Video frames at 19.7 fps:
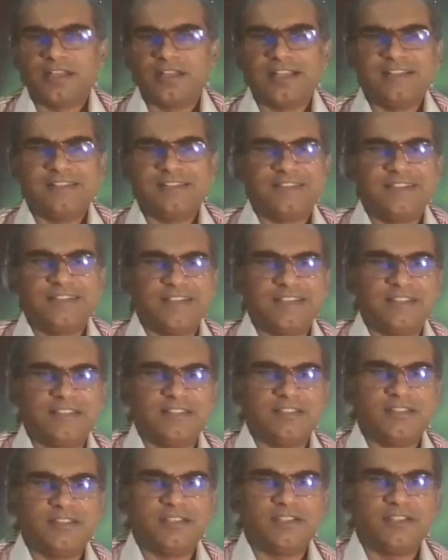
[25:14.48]

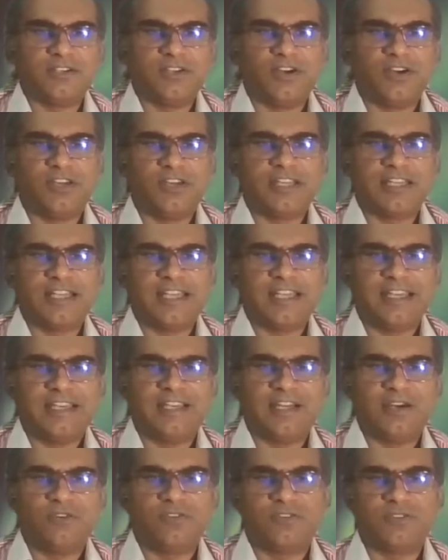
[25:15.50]
concerned, nor
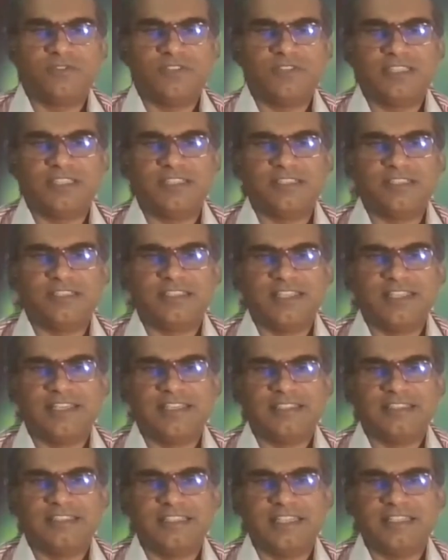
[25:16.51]
carried out with
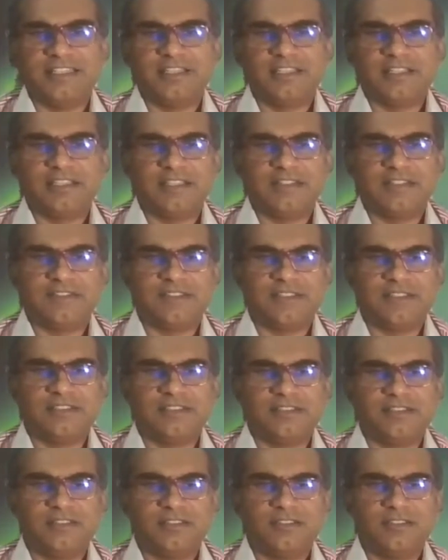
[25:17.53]
their genuine
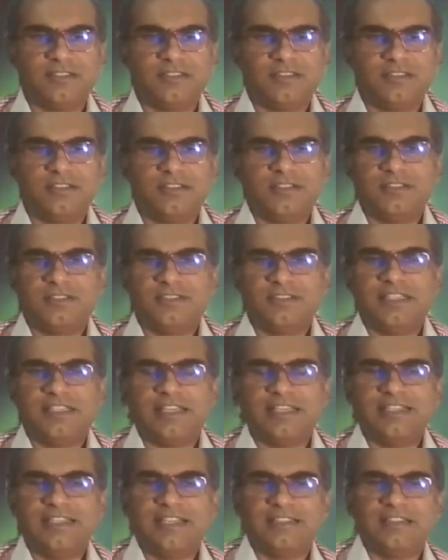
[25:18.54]
concern. The
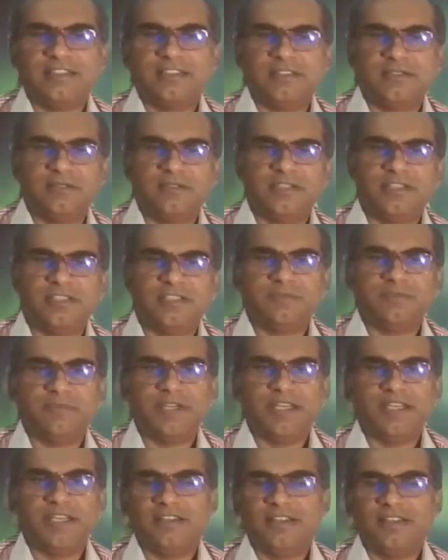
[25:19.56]
conduct
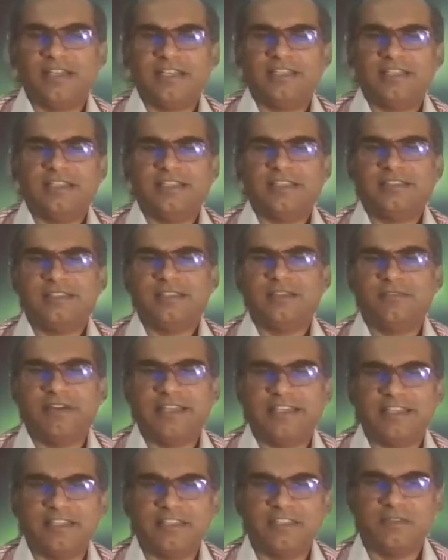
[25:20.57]
spread is a
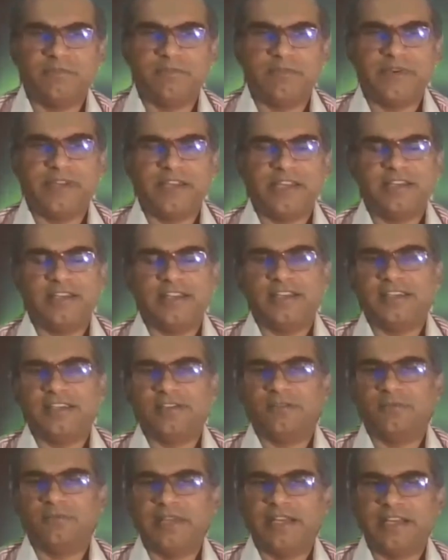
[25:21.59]
wider spread
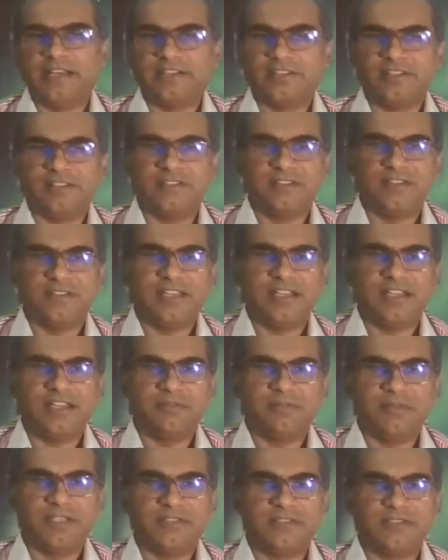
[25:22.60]
and magnus rea
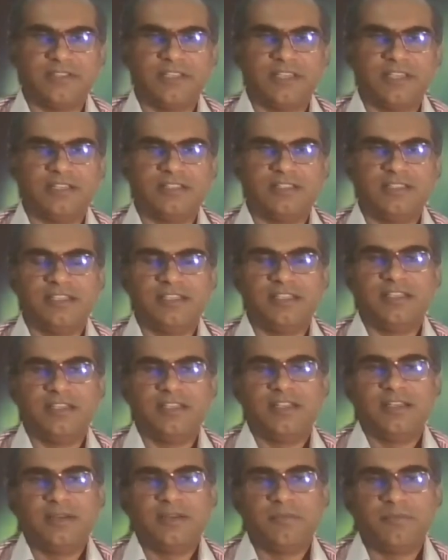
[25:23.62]
and mens rea. The
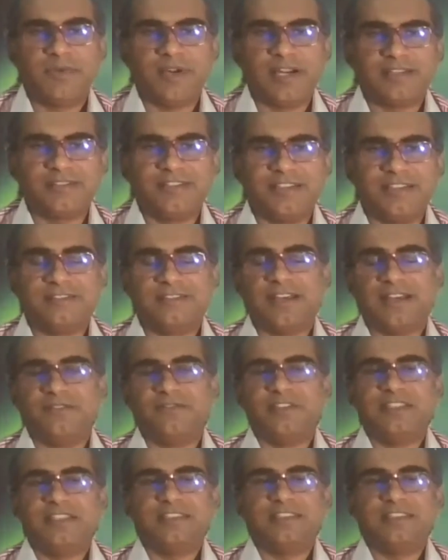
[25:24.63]
part six of the